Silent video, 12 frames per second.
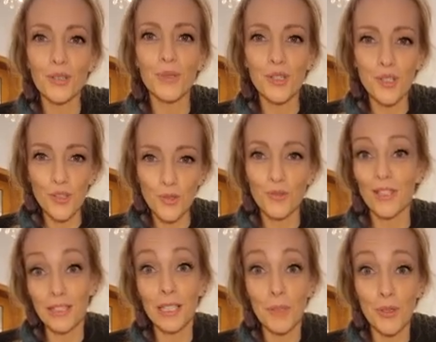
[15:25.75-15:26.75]
was
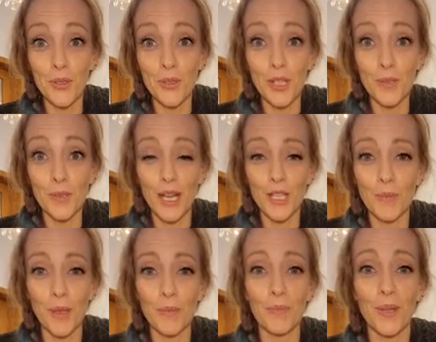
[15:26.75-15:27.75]
sleep and stress
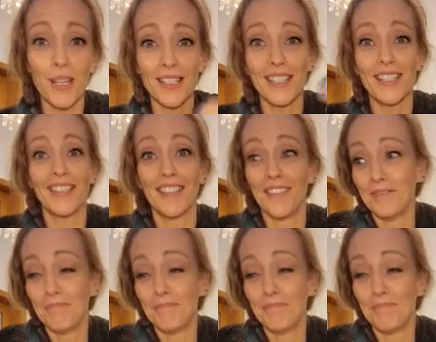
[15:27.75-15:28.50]
management, because